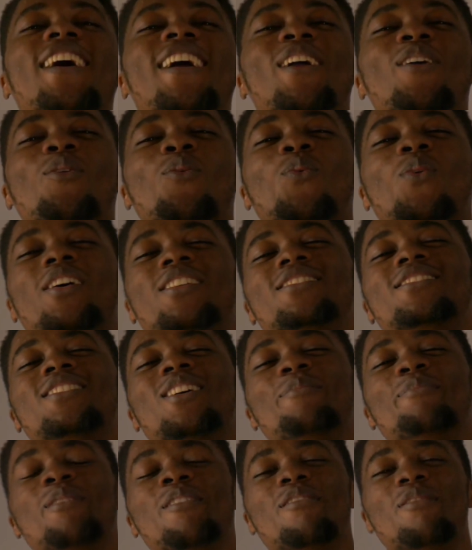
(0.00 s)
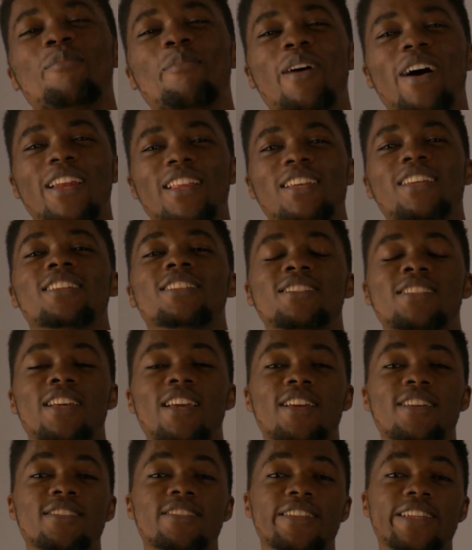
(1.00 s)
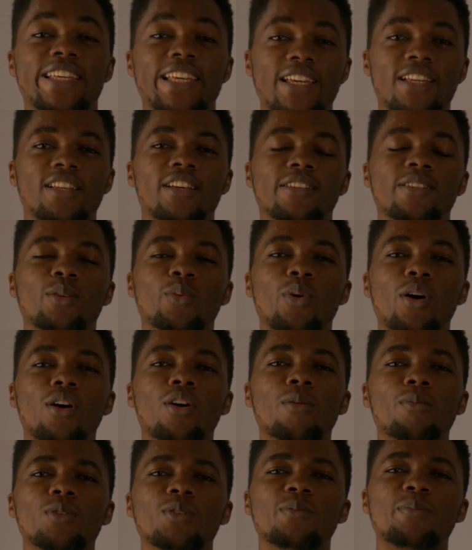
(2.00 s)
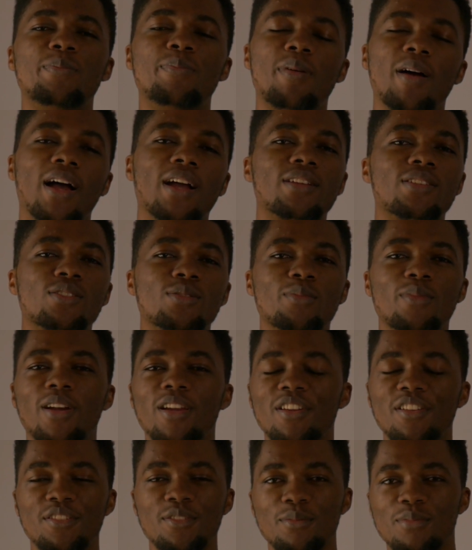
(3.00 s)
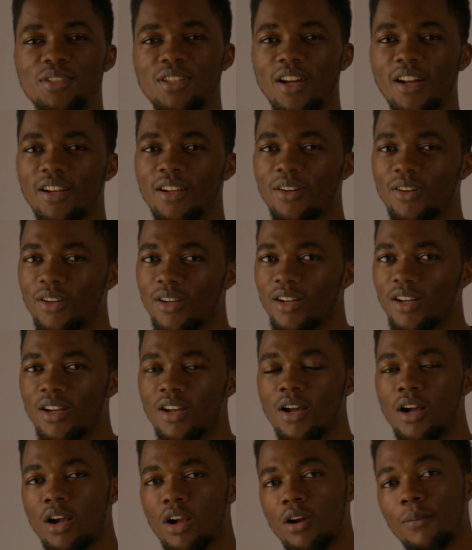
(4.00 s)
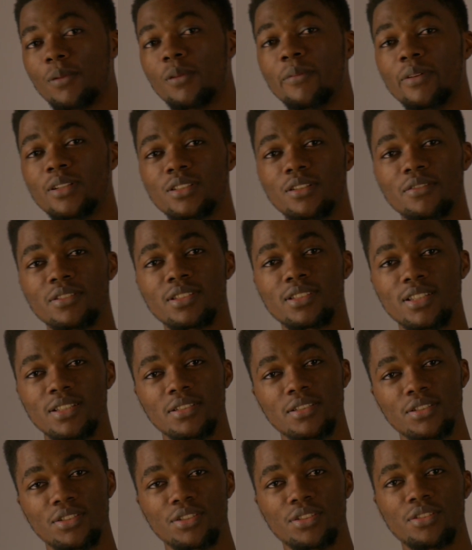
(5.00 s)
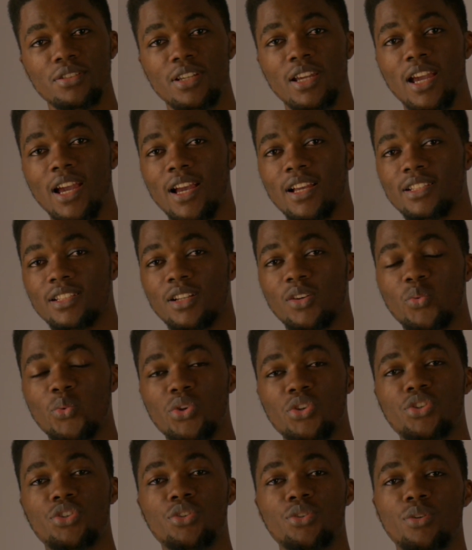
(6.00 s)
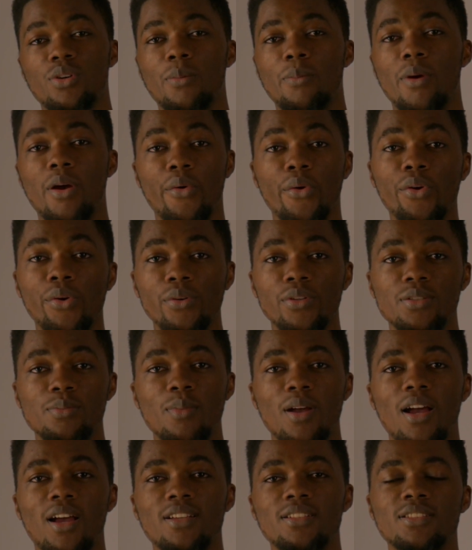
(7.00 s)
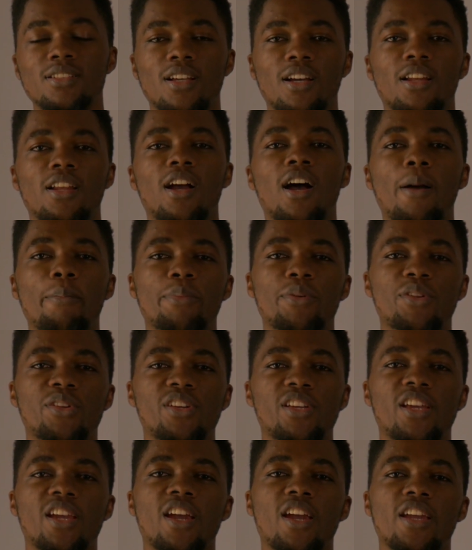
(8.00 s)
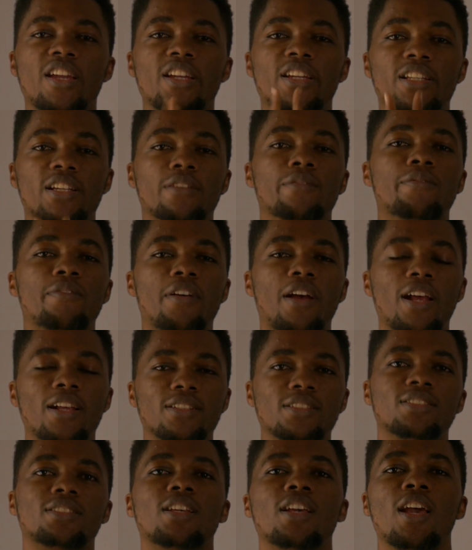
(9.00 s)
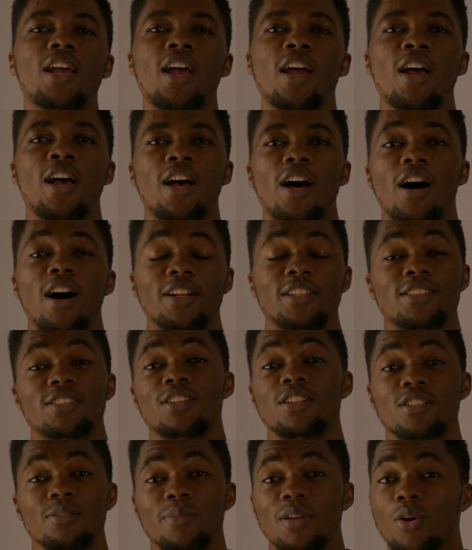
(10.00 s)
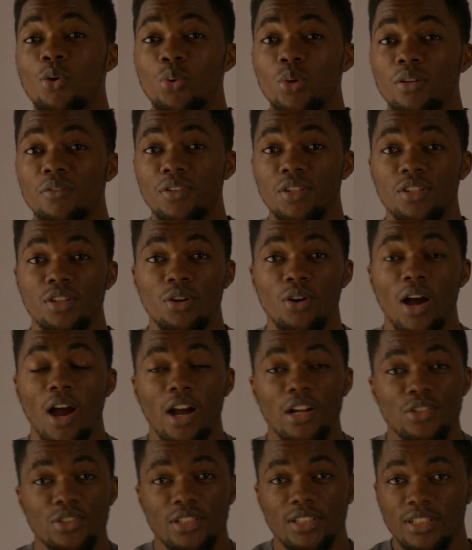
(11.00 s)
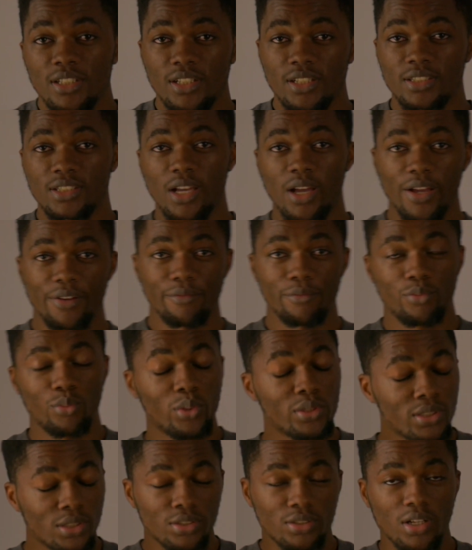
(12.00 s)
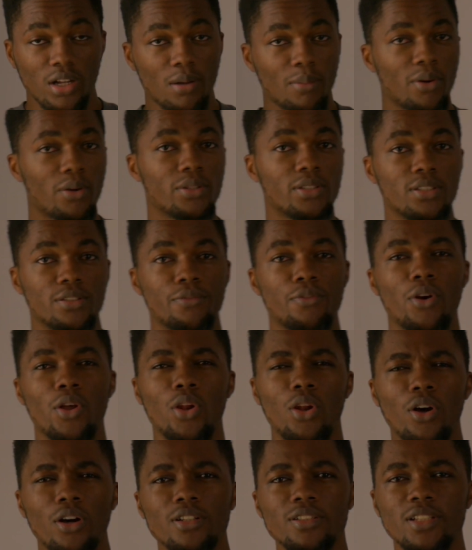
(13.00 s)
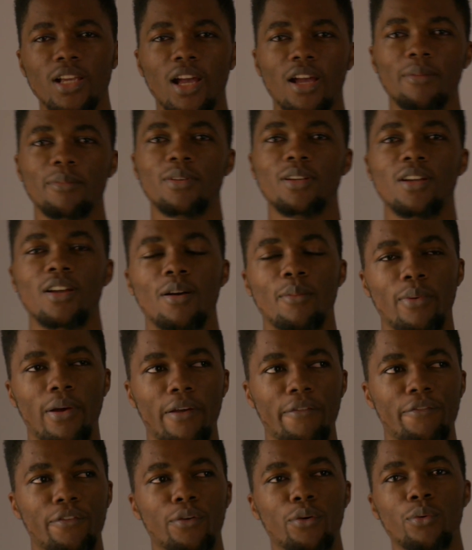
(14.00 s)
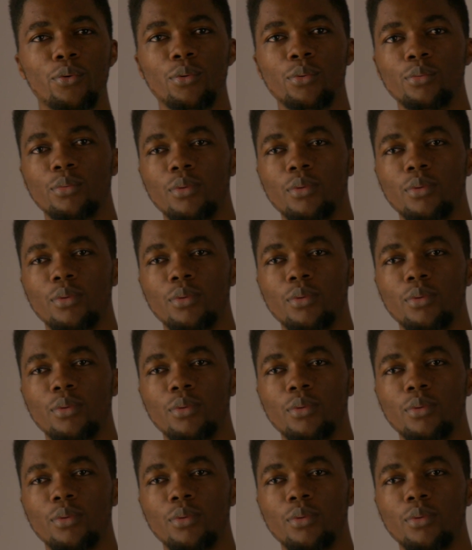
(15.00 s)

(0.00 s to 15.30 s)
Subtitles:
Hey, what's up, everybody? It's Ace again, and I welcome you back to my YouTube channel. Compliments of the season to you guys, and I wish you a Merry Christmas and a Happy New Year in advance. This is going to be a quick video actually because I wanted to talk about this for a long time, but I feel